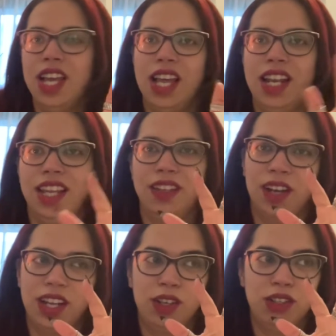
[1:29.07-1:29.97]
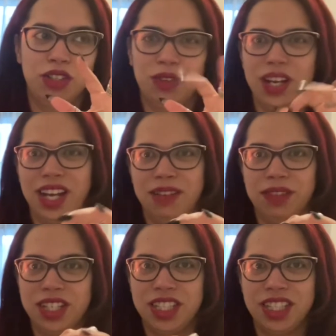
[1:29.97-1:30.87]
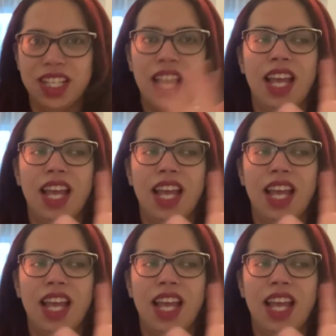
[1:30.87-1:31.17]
and then you're like, oh sure, I gotta finish this,